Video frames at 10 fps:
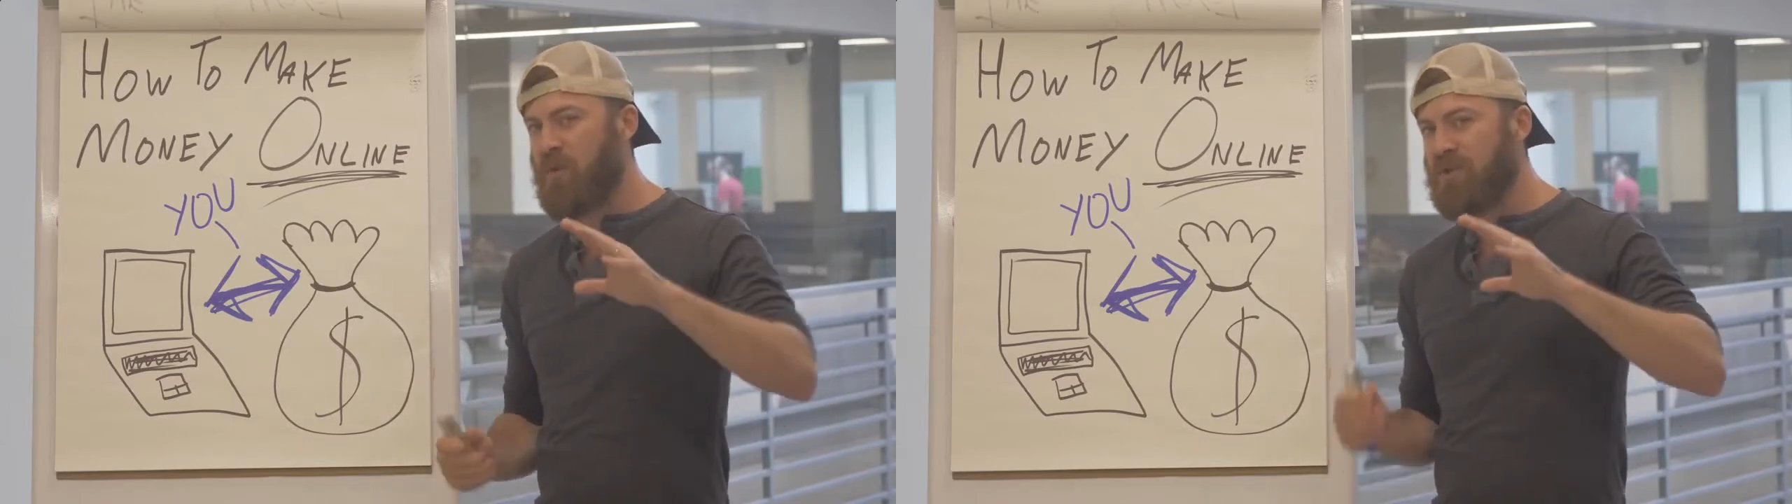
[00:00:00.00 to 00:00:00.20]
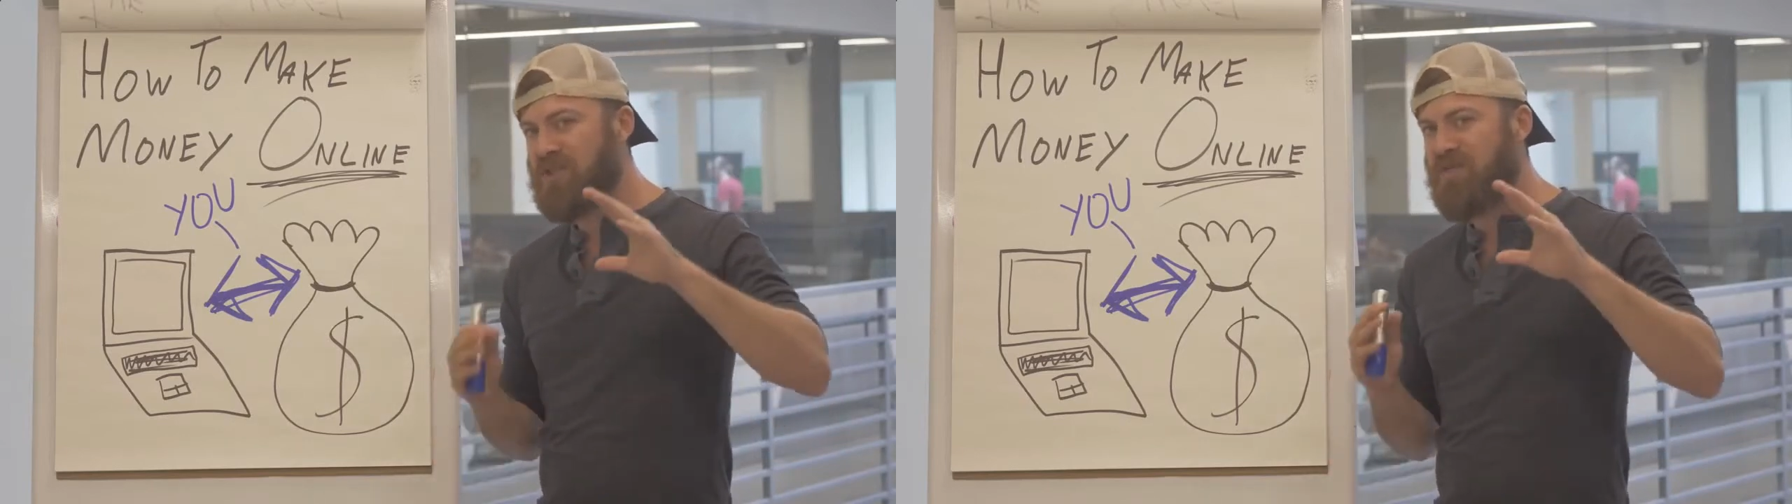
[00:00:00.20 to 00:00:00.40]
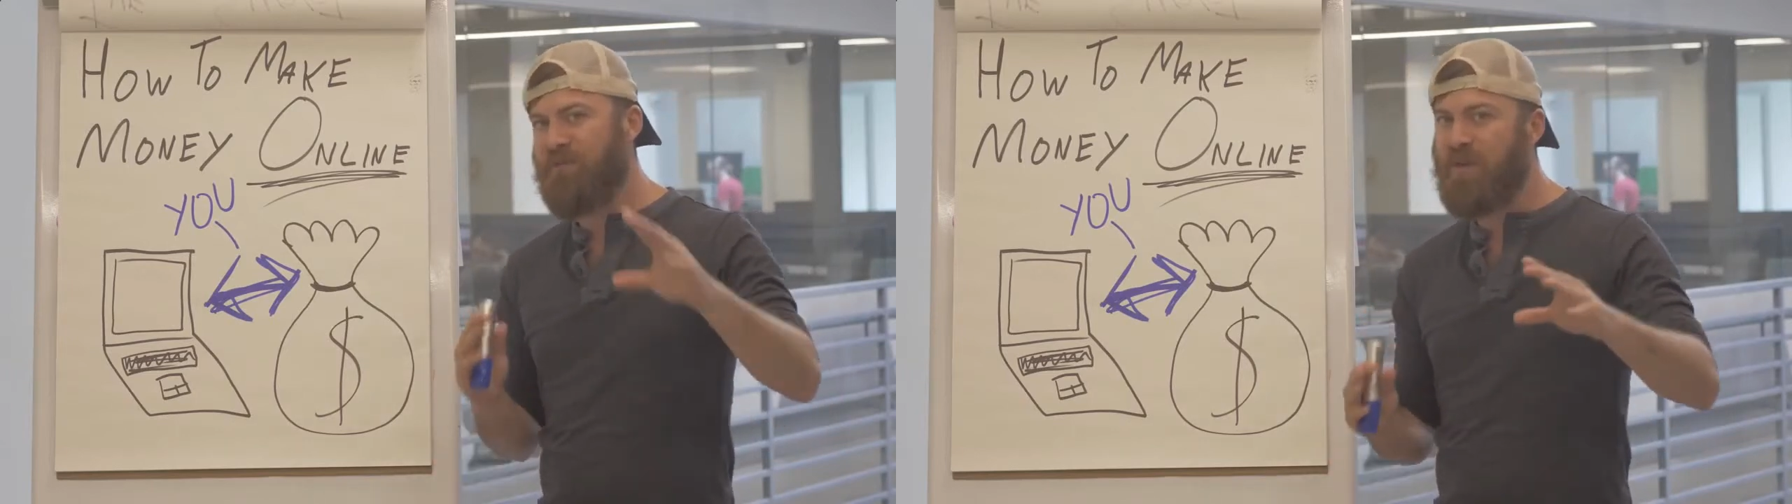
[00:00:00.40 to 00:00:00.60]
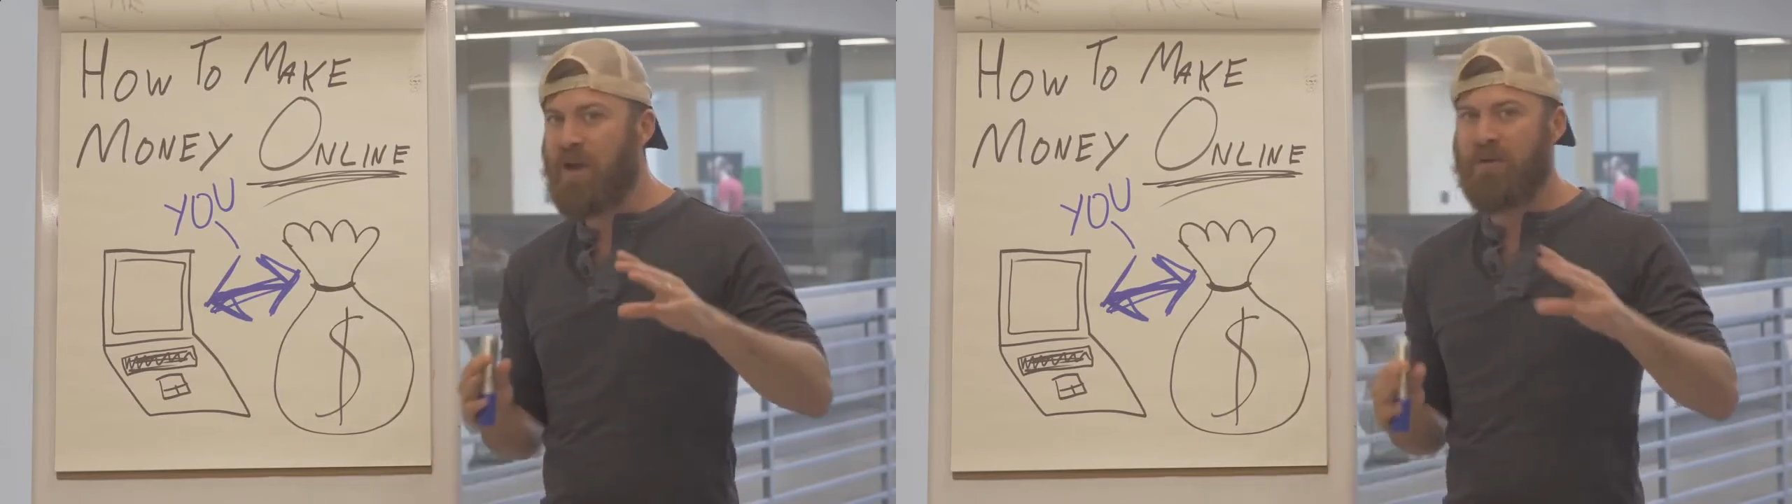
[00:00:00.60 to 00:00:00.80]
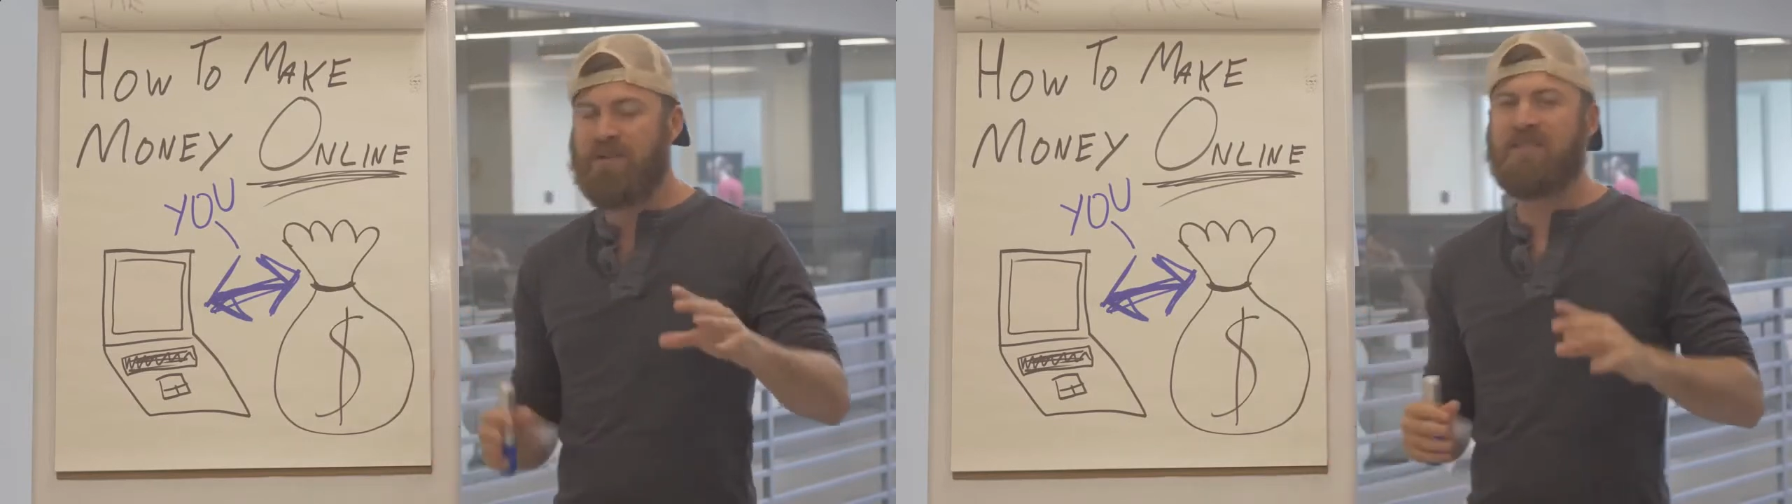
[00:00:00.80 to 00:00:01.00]
which is
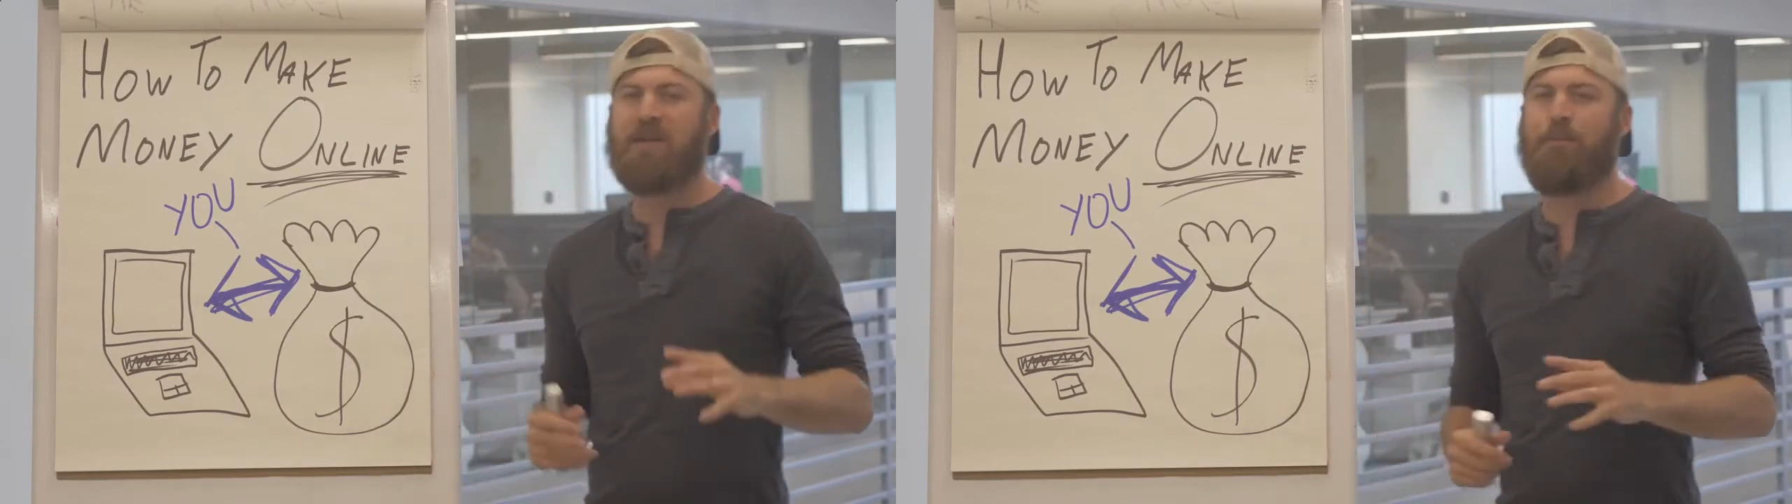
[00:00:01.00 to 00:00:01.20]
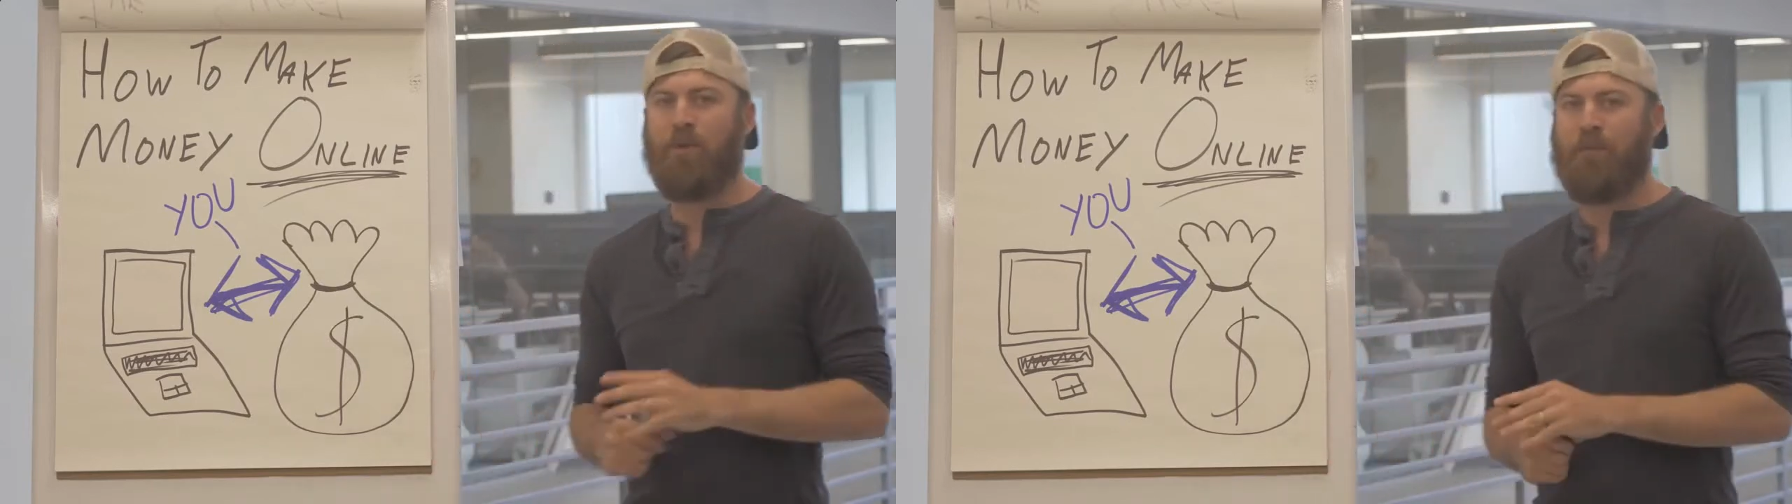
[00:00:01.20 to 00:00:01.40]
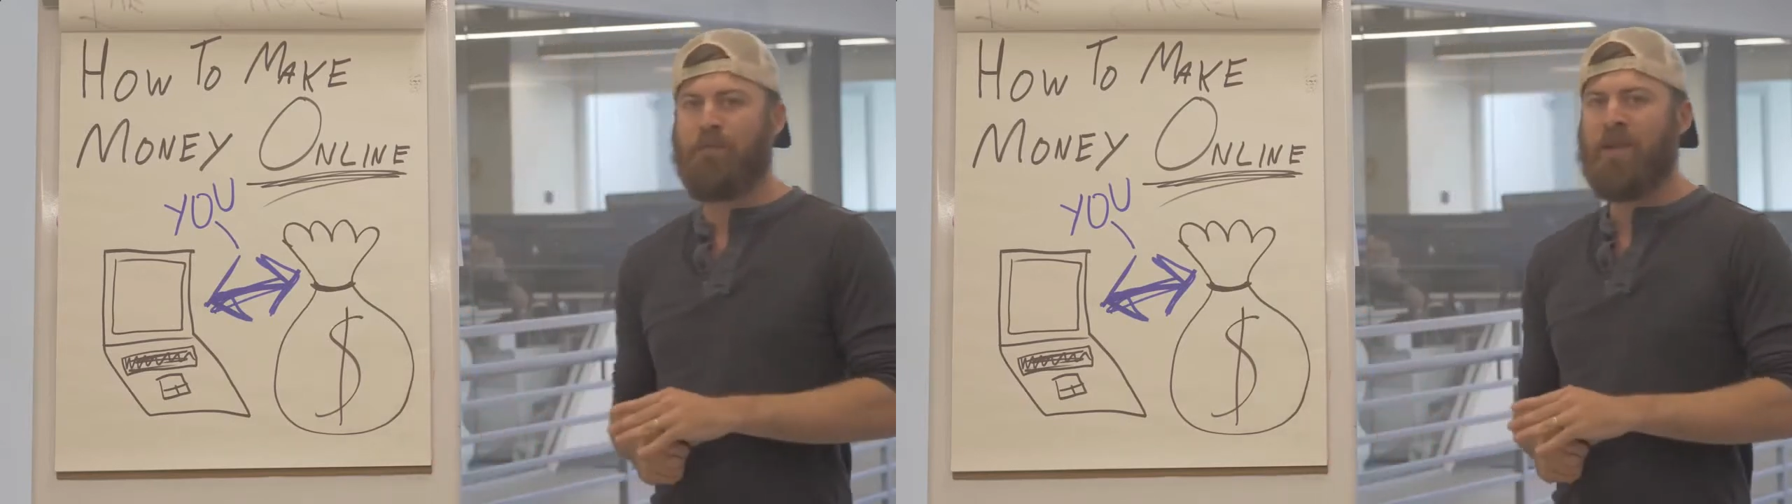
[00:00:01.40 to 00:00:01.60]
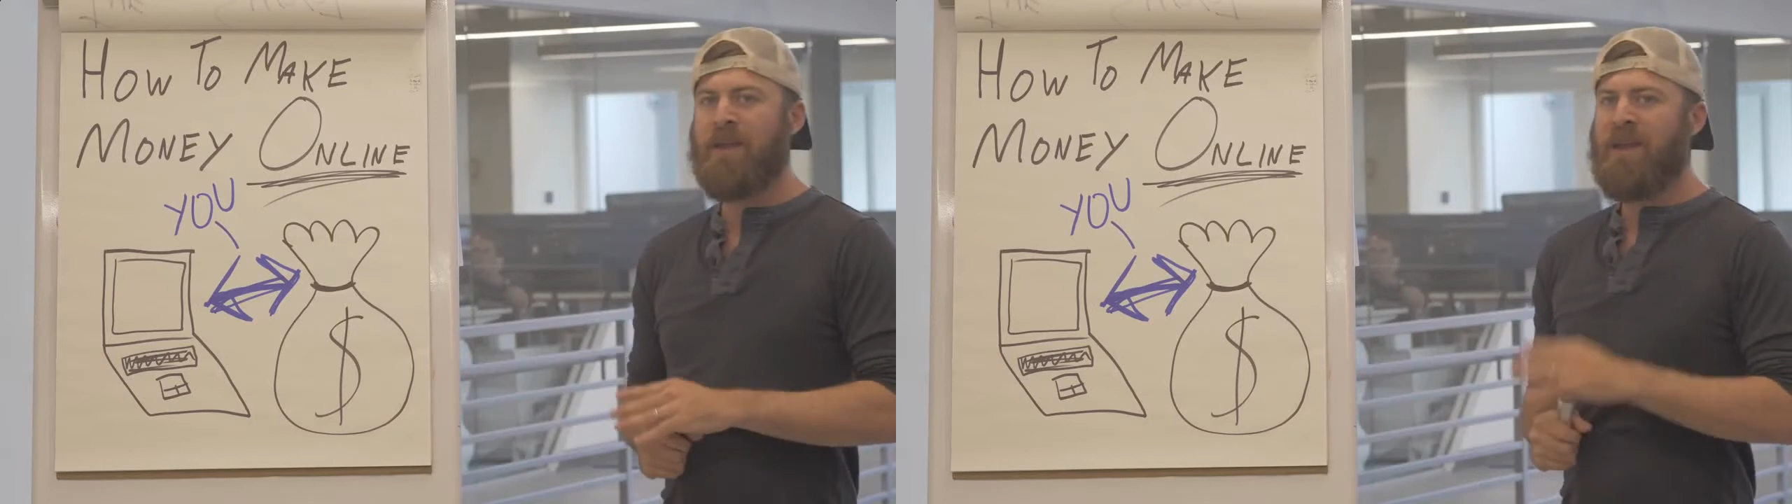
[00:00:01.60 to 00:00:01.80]
very simple,